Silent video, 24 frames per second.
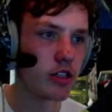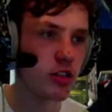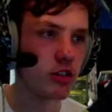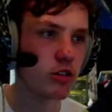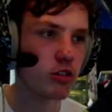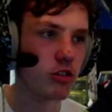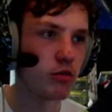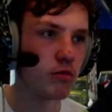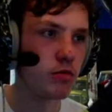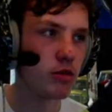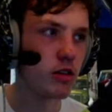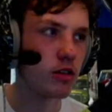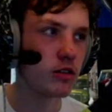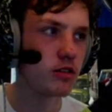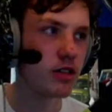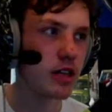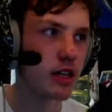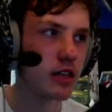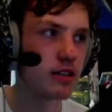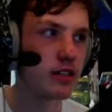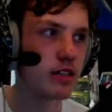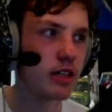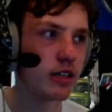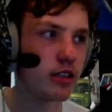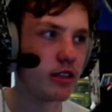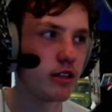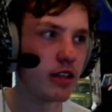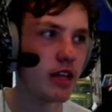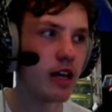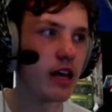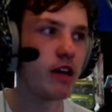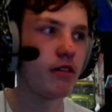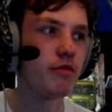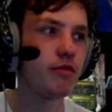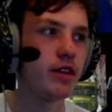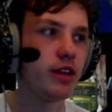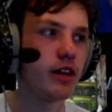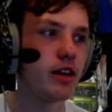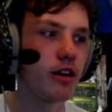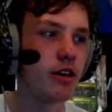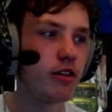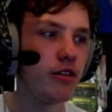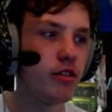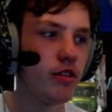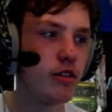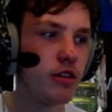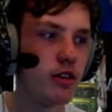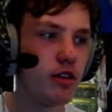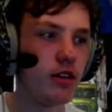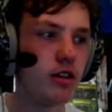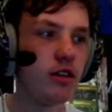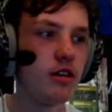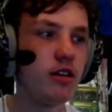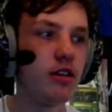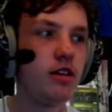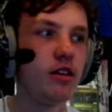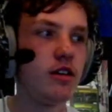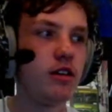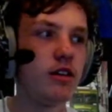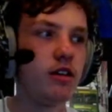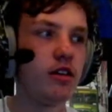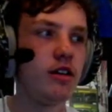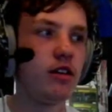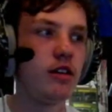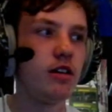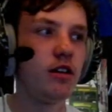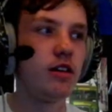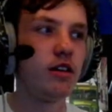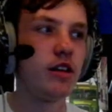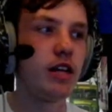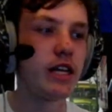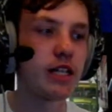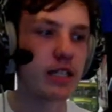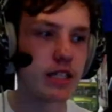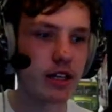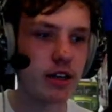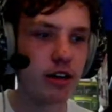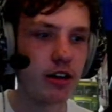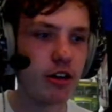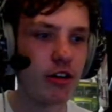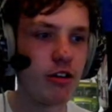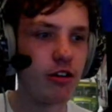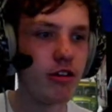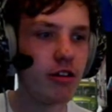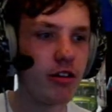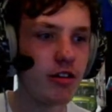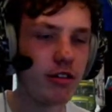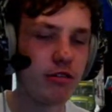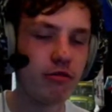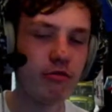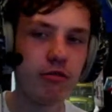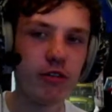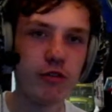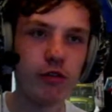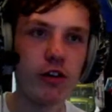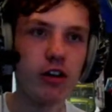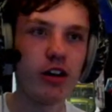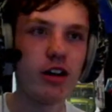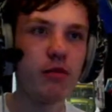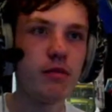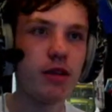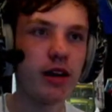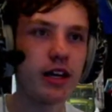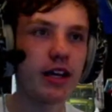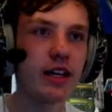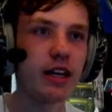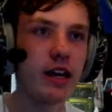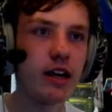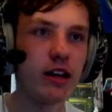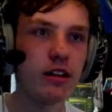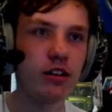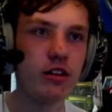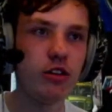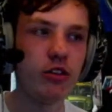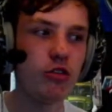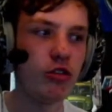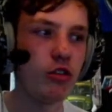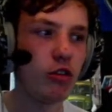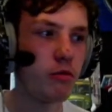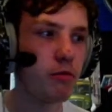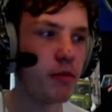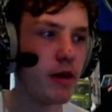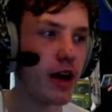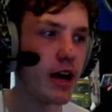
it's just gone past that signal. There we go. Let's go. We're finally making out of New York